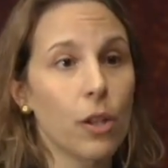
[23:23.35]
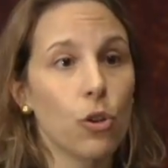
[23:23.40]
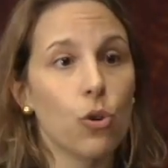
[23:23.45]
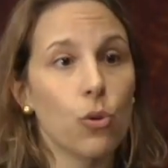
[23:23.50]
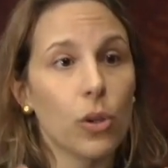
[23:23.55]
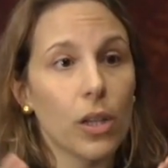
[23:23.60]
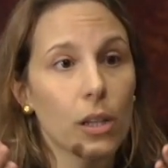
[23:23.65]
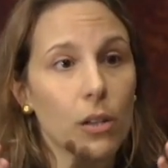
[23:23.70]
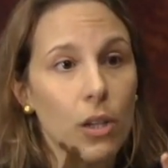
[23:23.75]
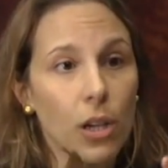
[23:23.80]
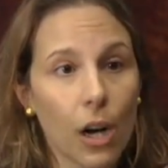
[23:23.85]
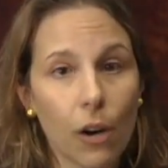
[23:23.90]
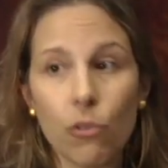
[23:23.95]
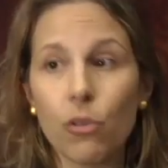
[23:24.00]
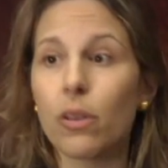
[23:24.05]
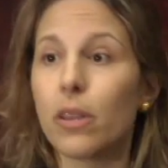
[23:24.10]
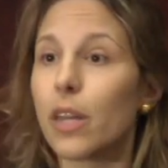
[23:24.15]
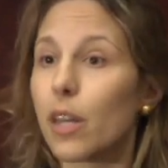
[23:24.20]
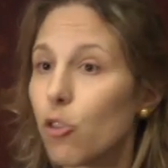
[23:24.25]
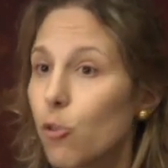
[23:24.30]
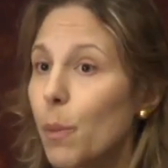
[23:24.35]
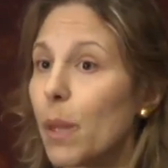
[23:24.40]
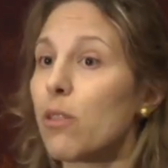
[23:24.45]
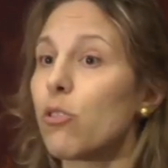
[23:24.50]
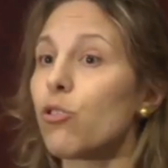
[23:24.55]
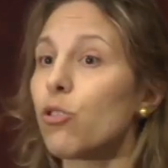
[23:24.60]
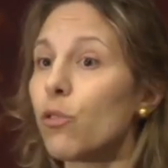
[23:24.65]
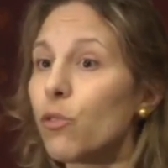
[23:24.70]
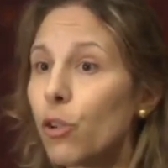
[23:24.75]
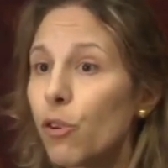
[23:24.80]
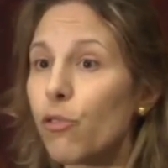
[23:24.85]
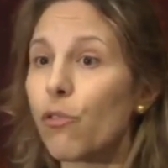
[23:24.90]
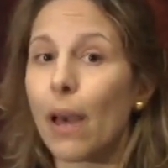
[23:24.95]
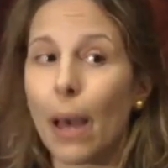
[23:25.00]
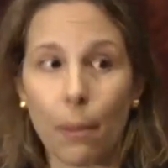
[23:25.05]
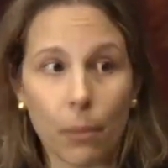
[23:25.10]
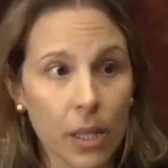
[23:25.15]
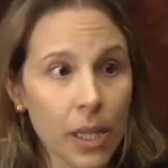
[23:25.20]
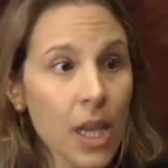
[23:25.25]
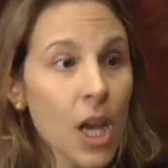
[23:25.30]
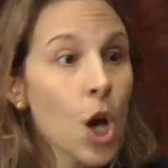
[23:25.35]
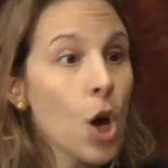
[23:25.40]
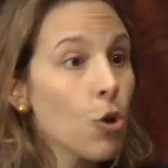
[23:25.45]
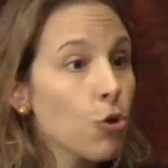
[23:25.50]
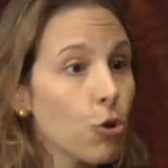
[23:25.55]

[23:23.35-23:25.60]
and you can cover the expenses of your family,